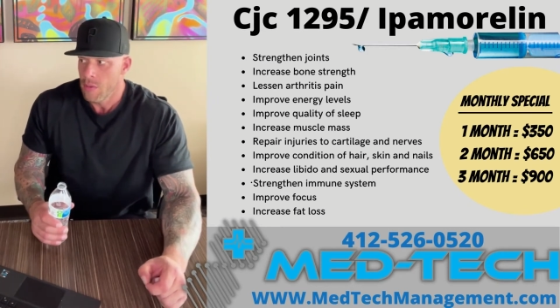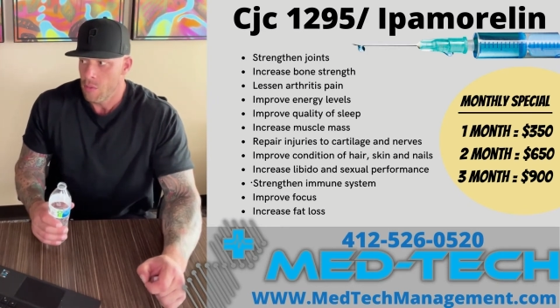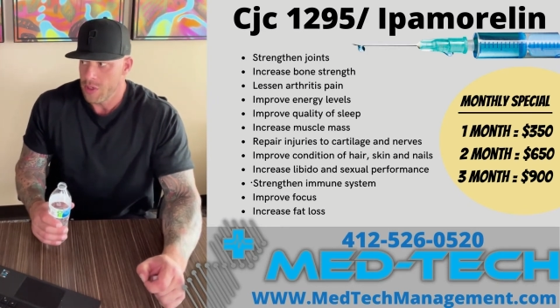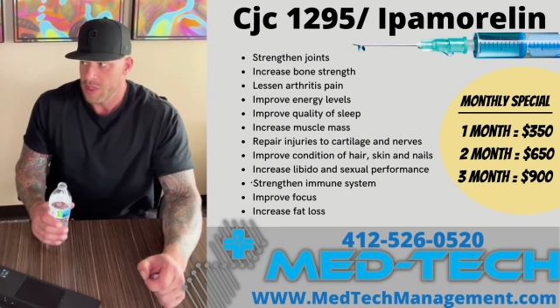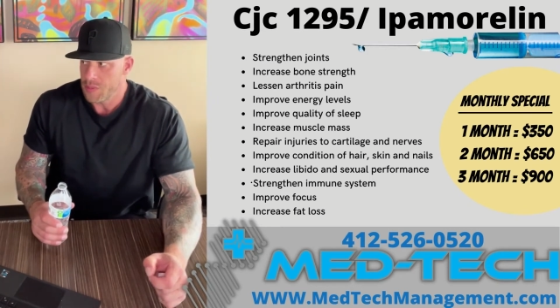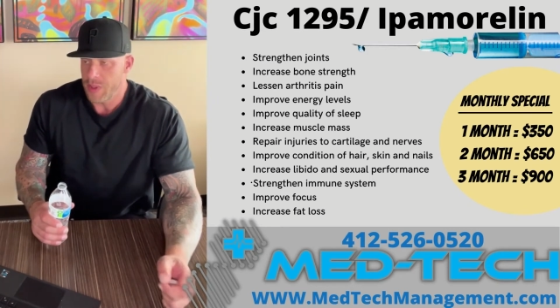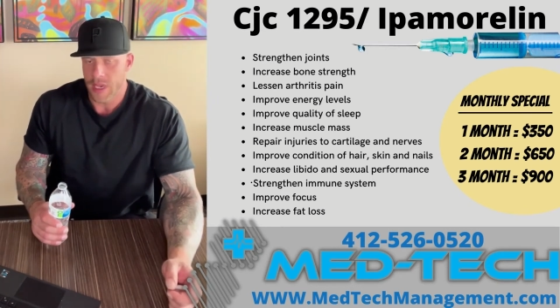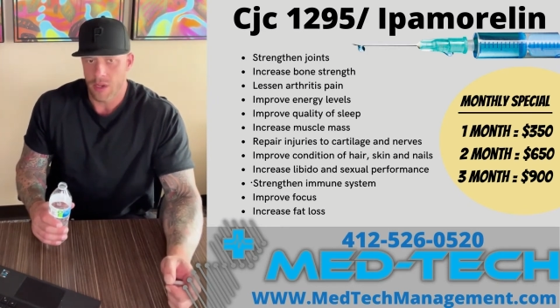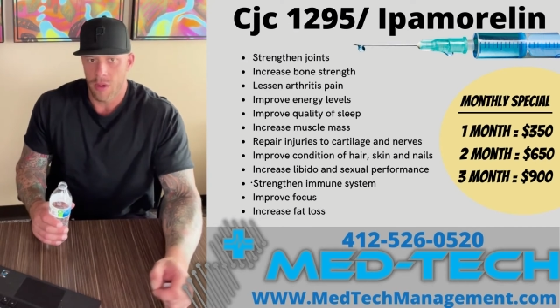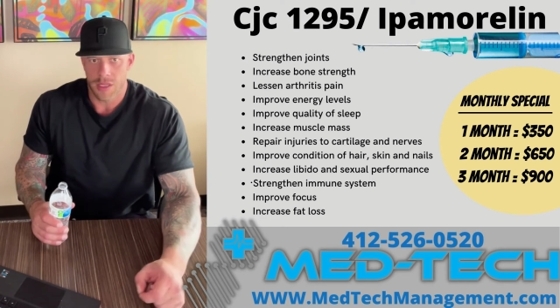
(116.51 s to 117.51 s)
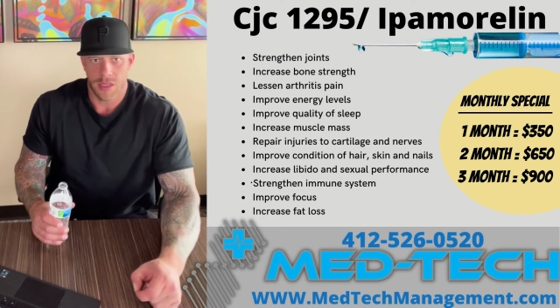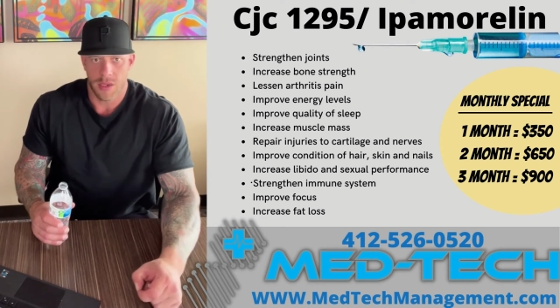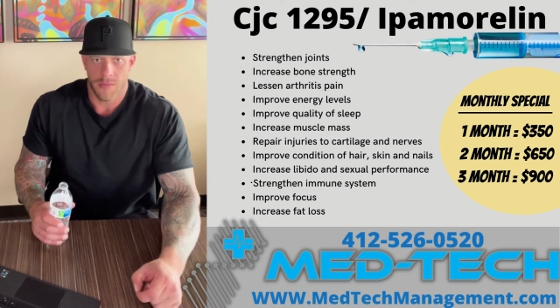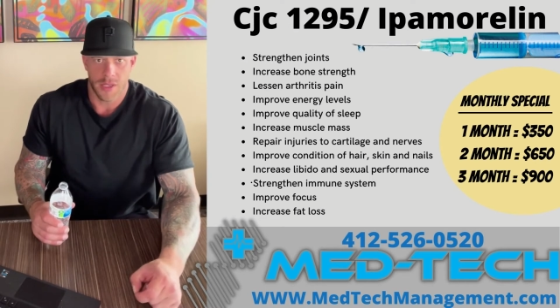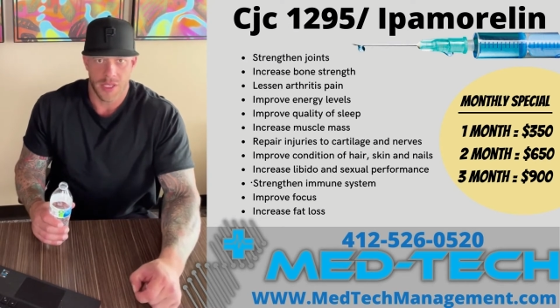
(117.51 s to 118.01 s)
would just be a question
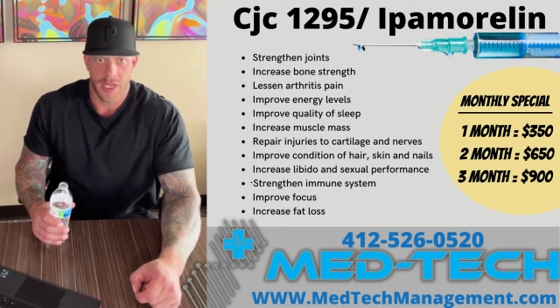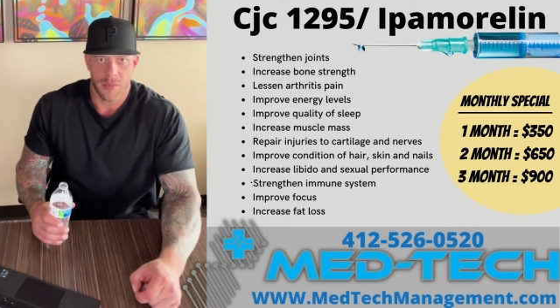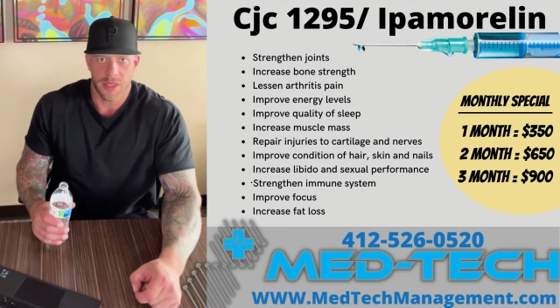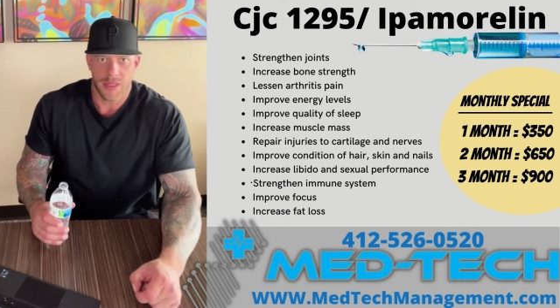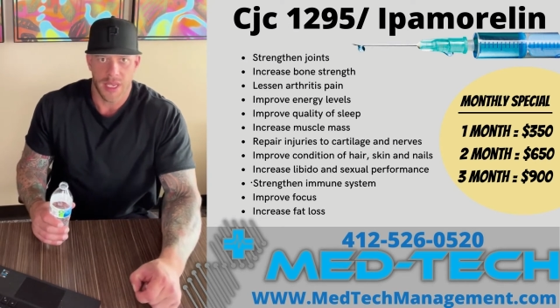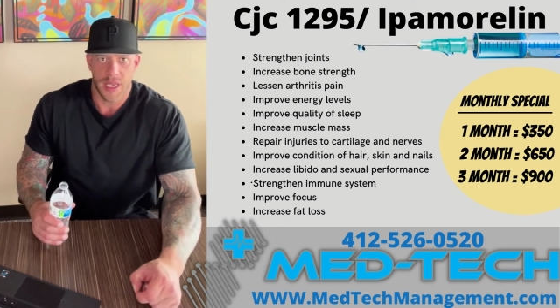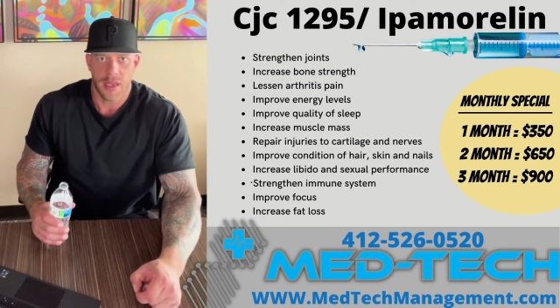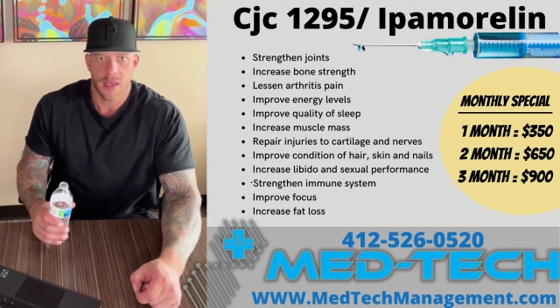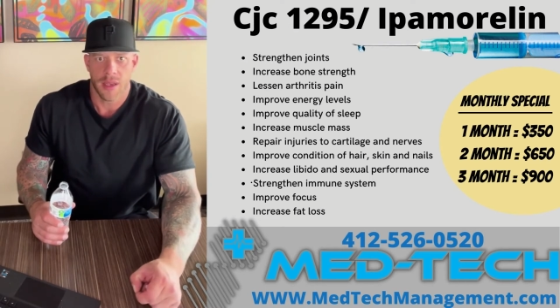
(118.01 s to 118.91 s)
of legitimacy.